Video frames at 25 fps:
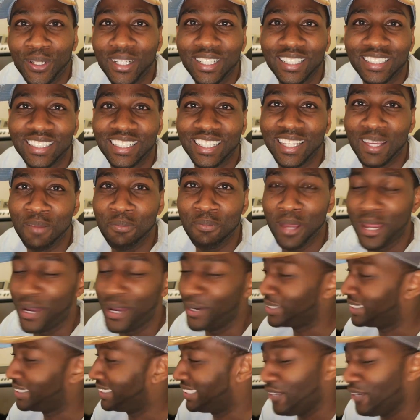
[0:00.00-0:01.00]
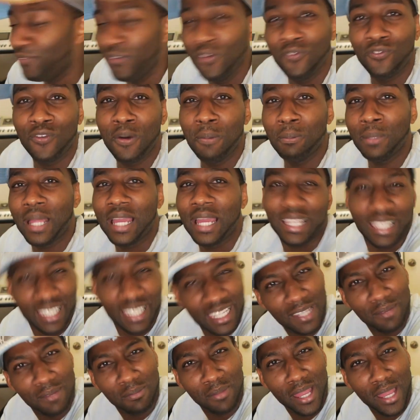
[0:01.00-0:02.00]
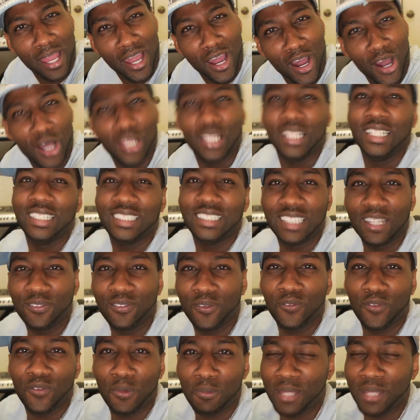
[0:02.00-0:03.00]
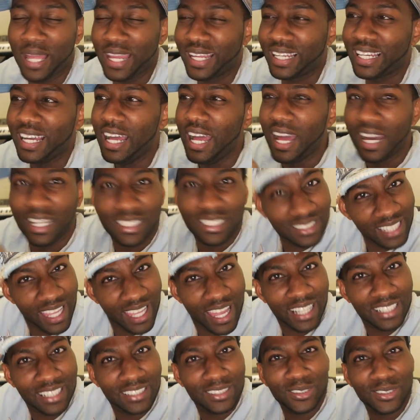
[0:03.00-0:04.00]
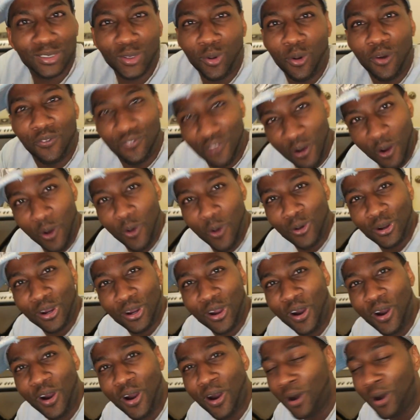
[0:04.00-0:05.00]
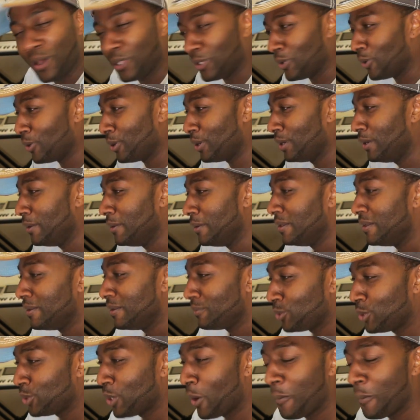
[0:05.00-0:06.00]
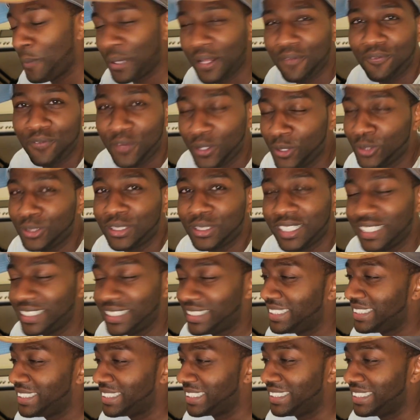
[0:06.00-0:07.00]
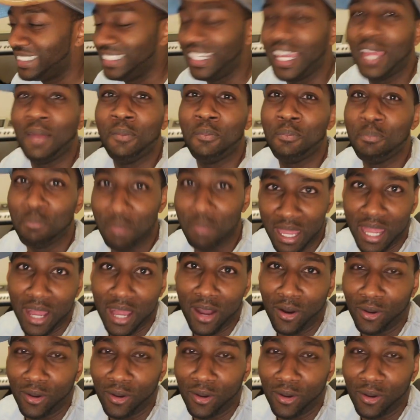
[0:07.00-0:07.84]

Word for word: good to get mail. It's different from like email and it's different from like a text or a phone call or, you know, but it feels good to just get mail.